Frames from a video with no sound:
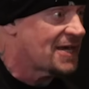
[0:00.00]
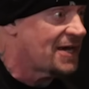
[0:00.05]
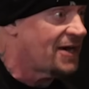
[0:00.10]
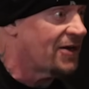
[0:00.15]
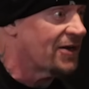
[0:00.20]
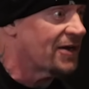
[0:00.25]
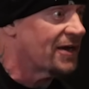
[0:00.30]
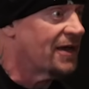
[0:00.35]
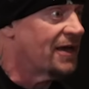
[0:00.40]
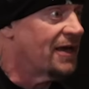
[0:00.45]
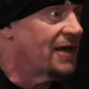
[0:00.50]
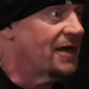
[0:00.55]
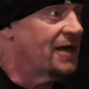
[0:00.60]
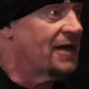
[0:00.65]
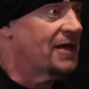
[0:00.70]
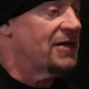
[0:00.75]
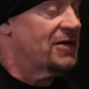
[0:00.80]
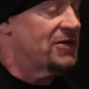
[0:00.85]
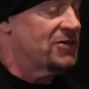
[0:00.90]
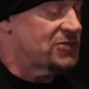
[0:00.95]
out.
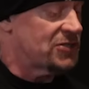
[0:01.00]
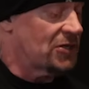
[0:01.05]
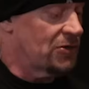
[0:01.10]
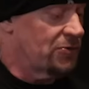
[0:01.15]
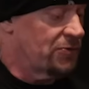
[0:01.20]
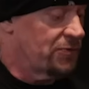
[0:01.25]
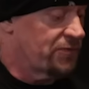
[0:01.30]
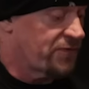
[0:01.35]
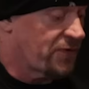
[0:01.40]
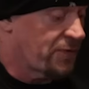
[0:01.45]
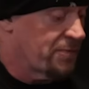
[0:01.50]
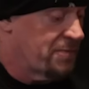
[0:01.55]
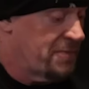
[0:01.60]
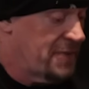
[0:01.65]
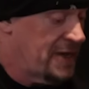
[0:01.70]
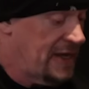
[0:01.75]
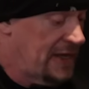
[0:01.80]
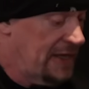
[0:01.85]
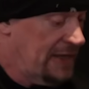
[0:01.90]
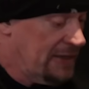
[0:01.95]
So for
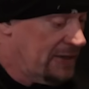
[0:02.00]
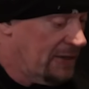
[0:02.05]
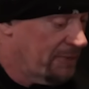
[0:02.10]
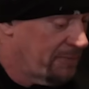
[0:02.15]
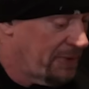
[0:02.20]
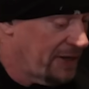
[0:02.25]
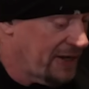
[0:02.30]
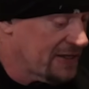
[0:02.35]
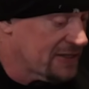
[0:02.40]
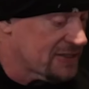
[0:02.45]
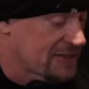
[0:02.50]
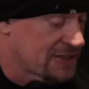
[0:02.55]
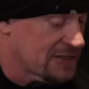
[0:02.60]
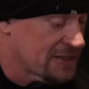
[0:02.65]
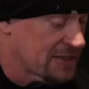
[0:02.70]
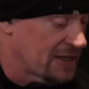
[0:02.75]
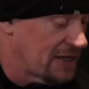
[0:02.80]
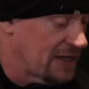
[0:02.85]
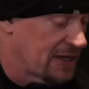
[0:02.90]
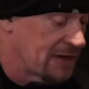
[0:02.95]
me, the bus
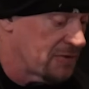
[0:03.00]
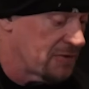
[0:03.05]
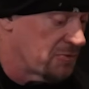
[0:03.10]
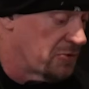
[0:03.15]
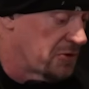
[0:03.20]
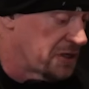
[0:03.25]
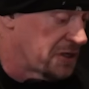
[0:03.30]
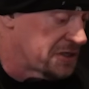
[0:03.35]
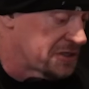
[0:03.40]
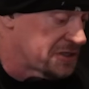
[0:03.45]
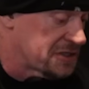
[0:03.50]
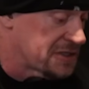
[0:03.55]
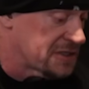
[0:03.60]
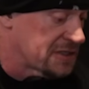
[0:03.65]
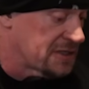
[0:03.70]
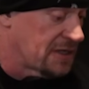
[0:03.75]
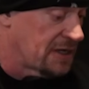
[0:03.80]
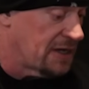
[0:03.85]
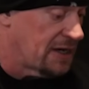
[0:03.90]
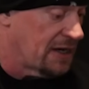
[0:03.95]
thing was,
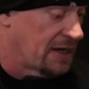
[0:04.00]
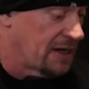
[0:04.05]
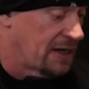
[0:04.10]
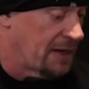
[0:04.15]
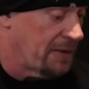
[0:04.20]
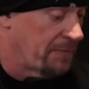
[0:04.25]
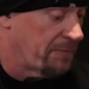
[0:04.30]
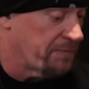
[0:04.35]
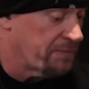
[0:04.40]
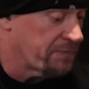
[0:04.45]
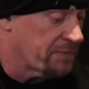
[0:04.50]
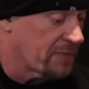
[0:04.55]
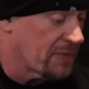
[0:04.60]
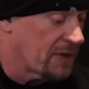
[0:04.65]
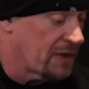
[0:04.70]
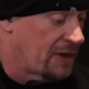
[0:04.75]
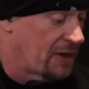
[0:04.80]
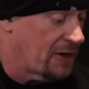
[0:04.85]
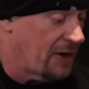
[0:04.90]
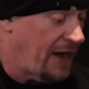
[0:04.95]
um,
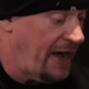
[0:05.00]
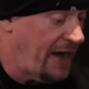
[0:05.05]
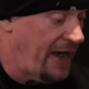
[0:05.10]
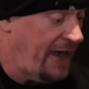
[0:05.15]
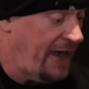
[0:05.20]
you know, I